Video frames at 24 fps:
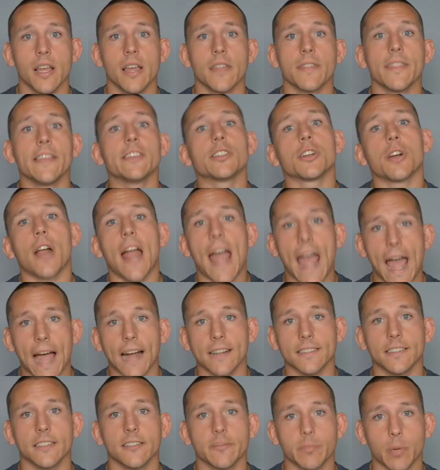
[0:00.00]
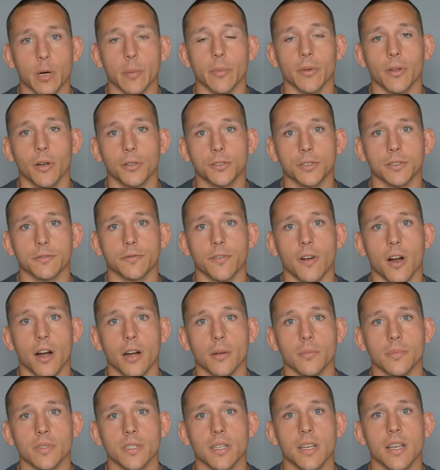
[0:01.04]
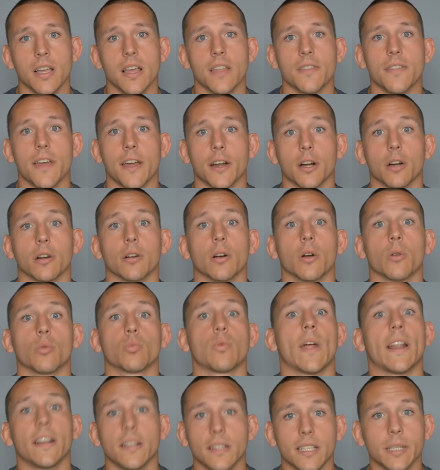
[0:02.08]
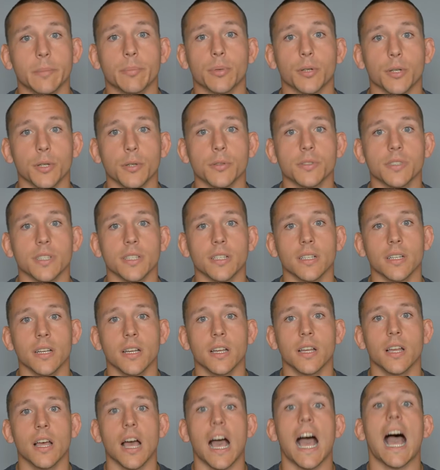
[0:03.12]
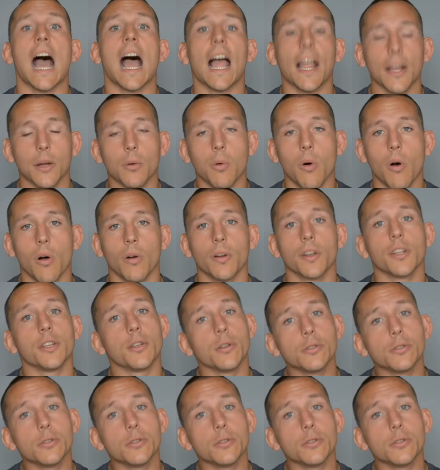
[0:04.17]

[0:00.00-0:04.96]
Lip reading: These are active permaculture farms that are readily producing high quality,